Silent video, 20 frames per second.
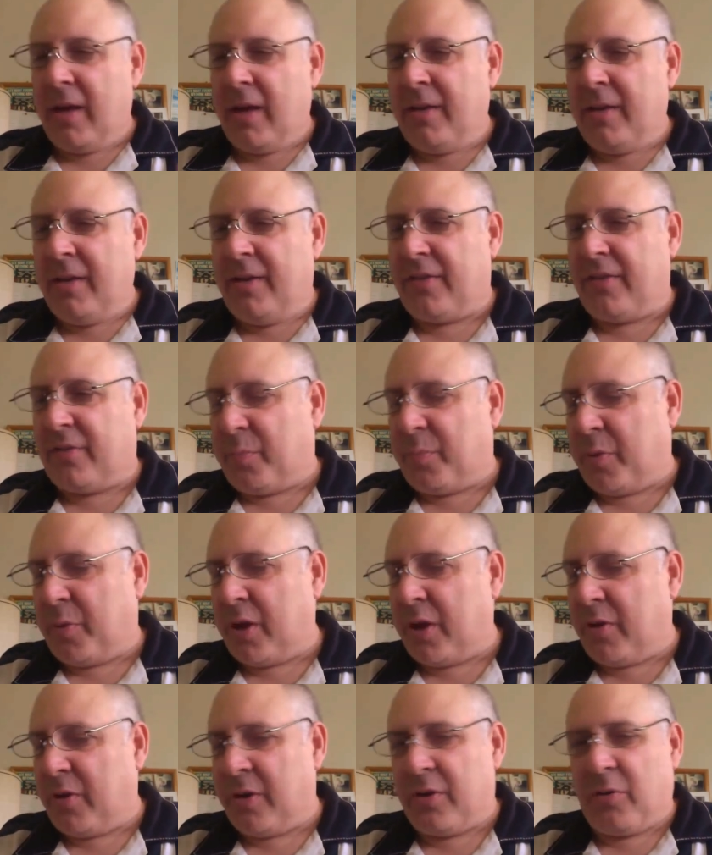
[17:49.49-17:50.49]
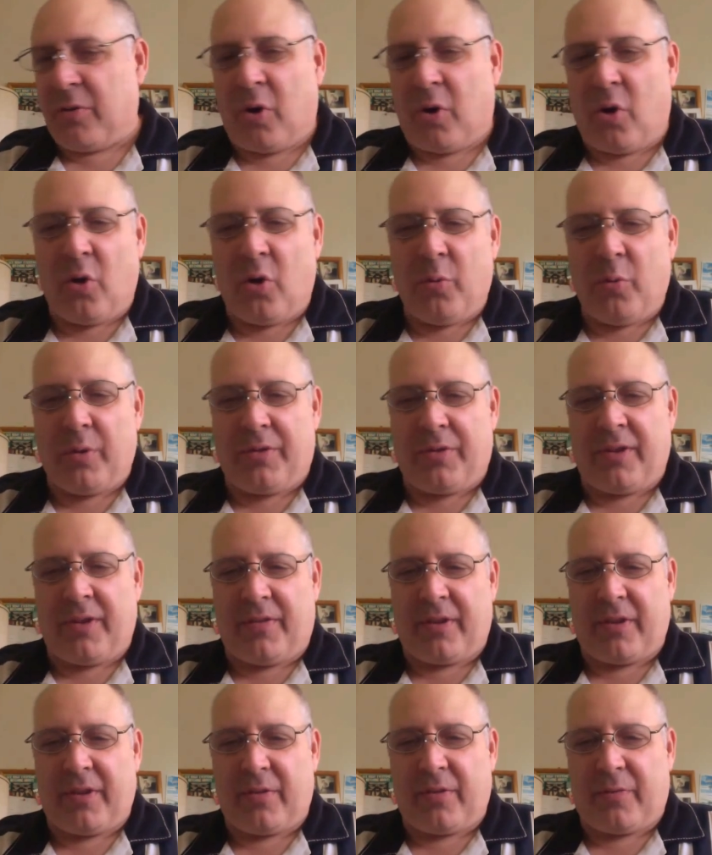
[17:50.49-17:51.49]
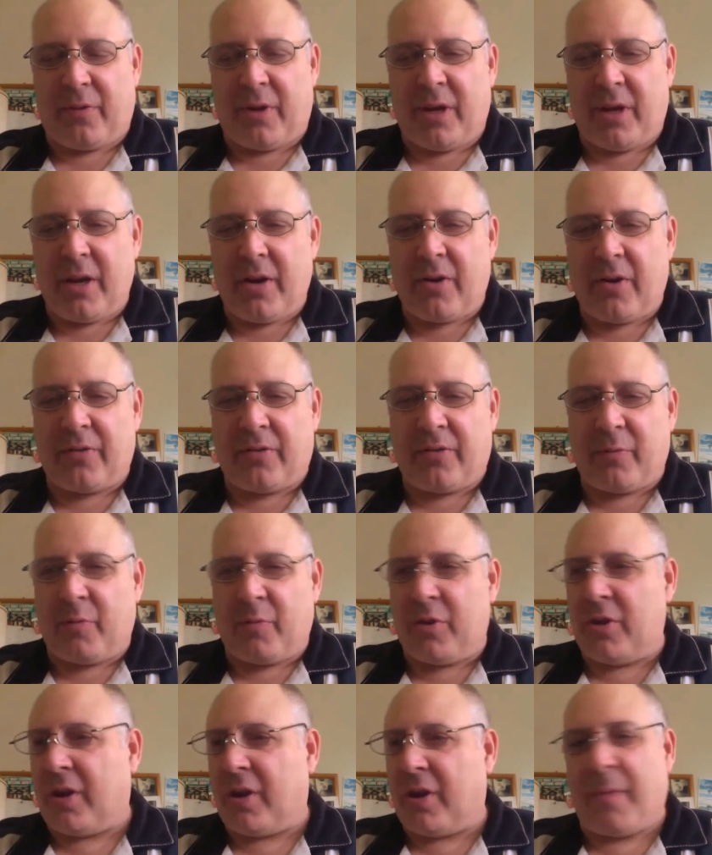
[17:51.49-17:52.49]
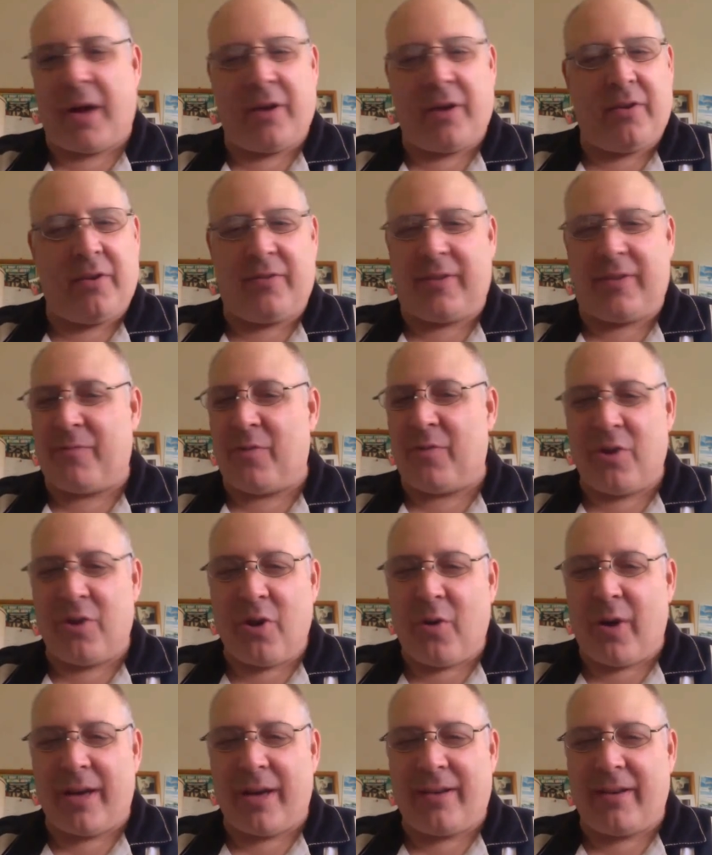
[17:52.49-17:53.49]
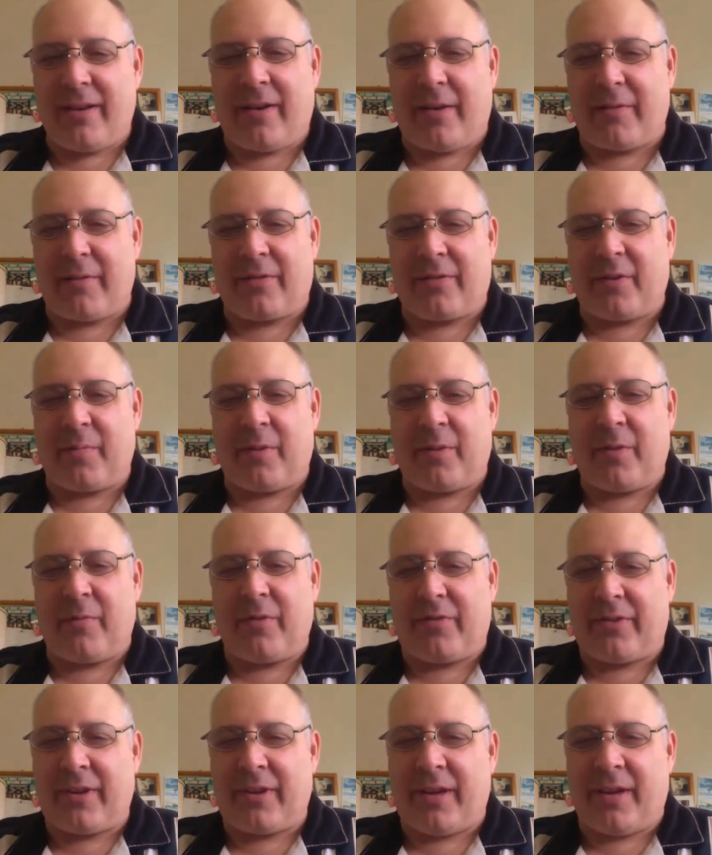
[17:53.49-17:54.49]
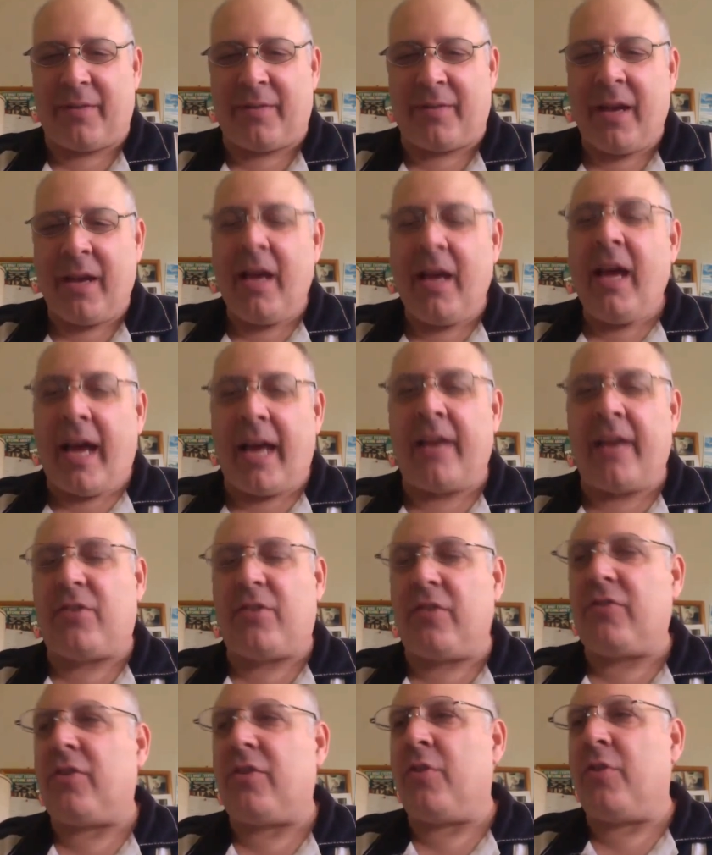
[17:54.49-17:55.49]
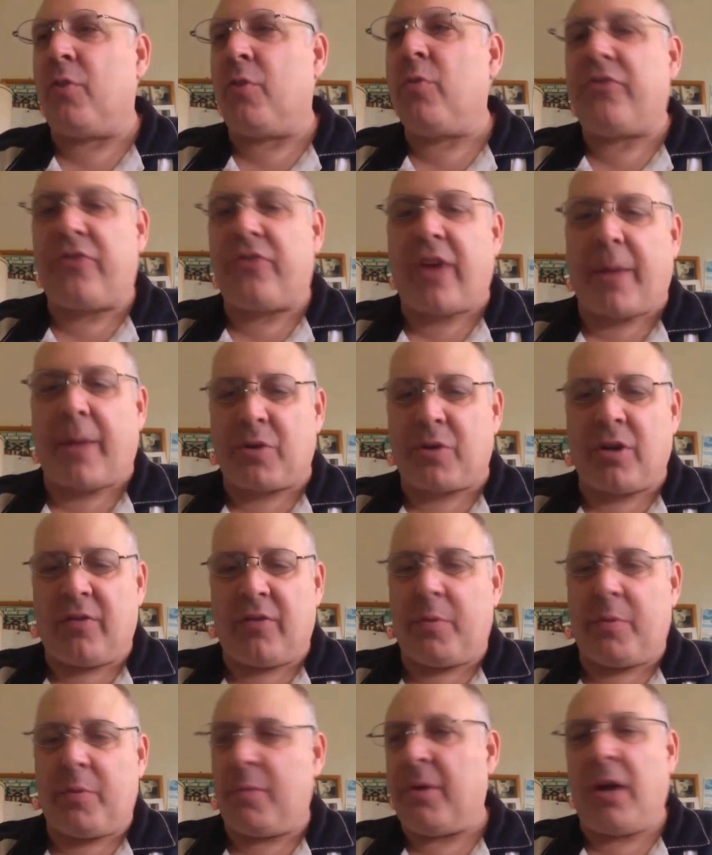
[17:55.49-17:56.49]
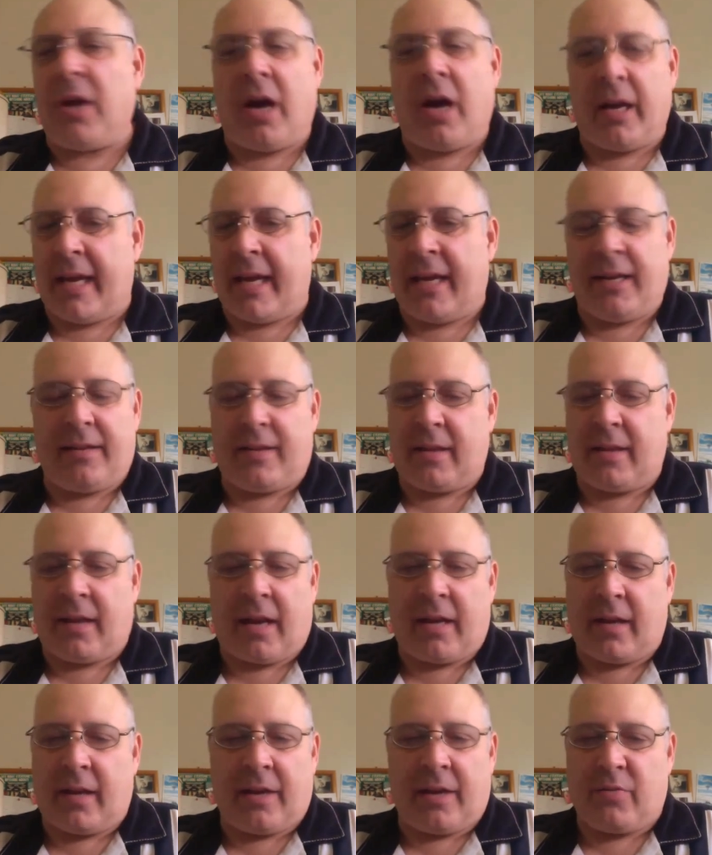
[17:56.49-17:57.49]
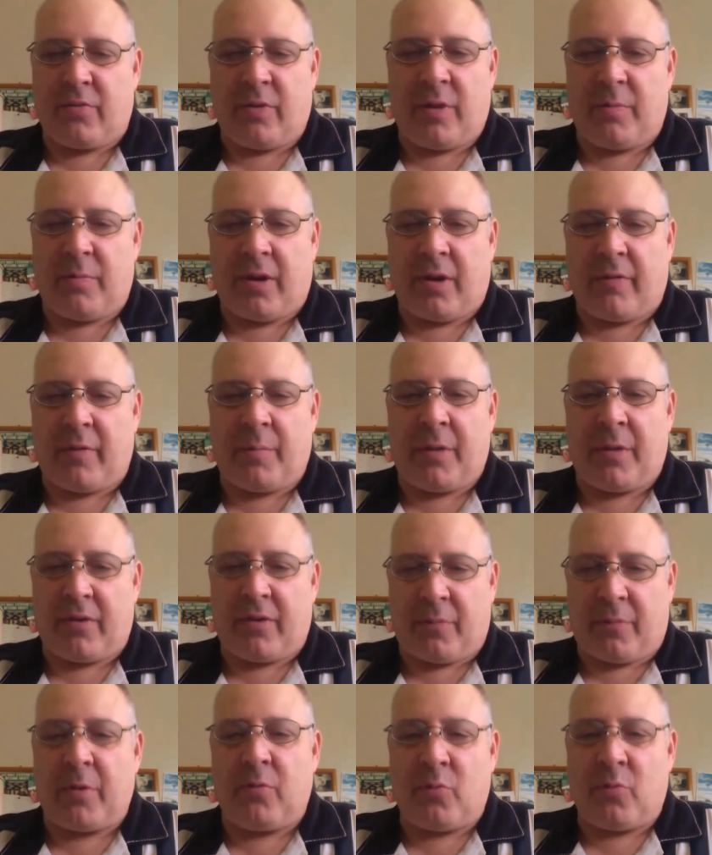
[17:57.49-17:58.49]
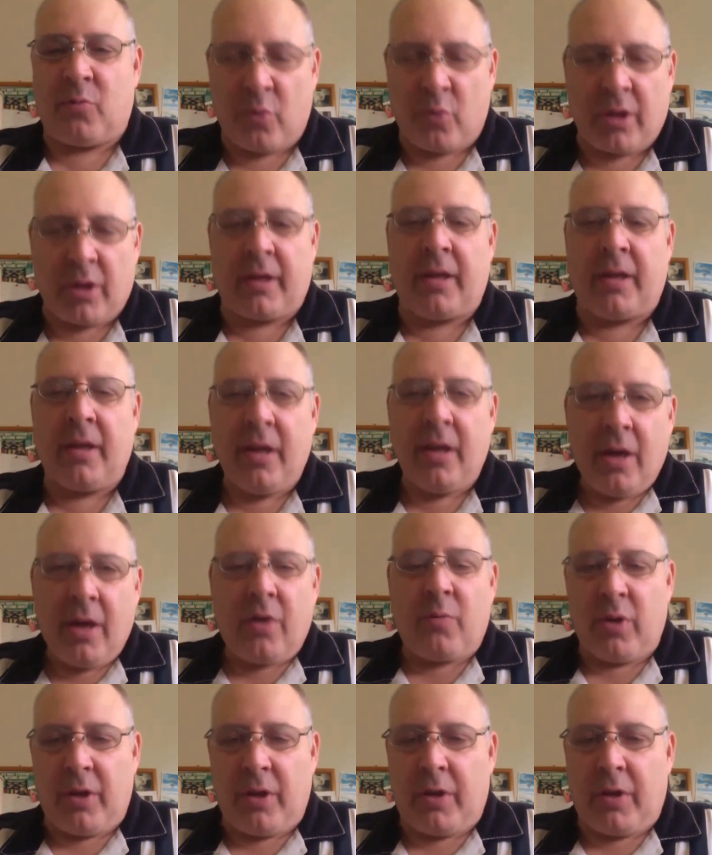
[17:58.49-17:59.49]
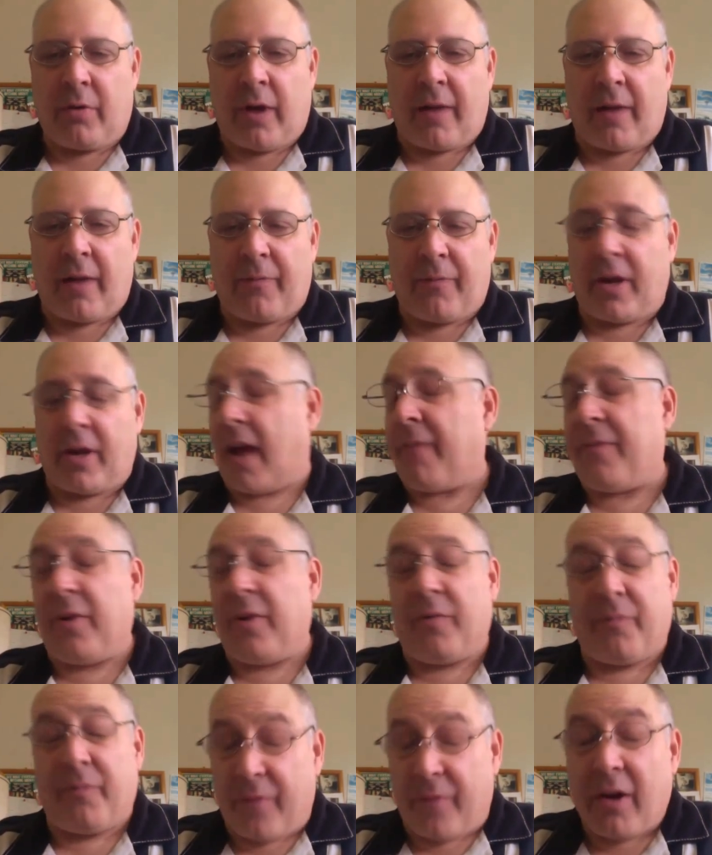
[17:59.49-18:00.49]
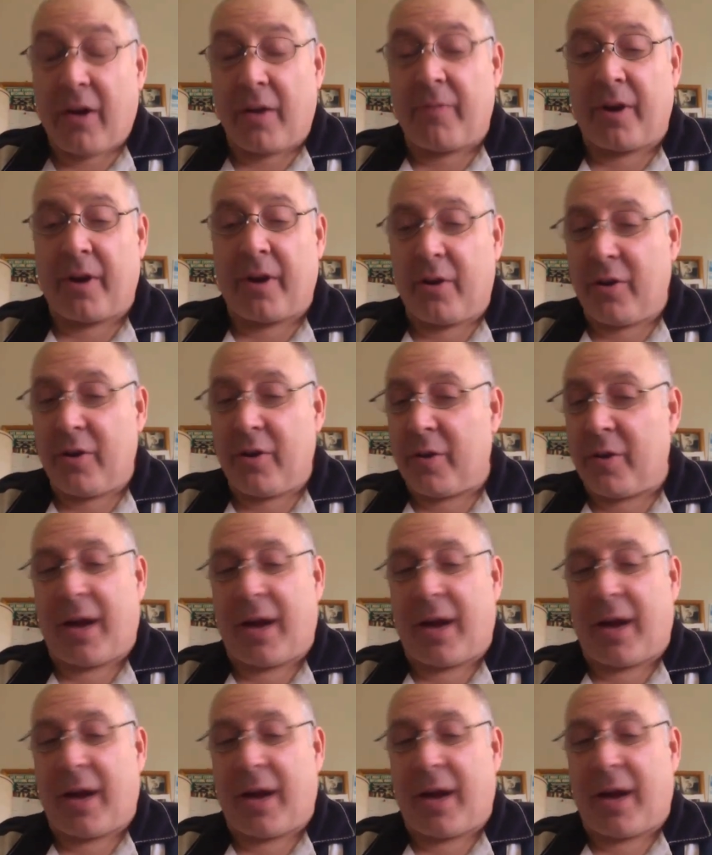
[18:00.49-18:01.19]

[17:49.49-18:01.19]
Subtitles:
disappear into a hole with these things for years, and when you come out, you just have no idea how it's going to be received. And it's just, the reception has been beyond anything I dreamed of. I mean, it's been really, really gratifying. I felt very, very good about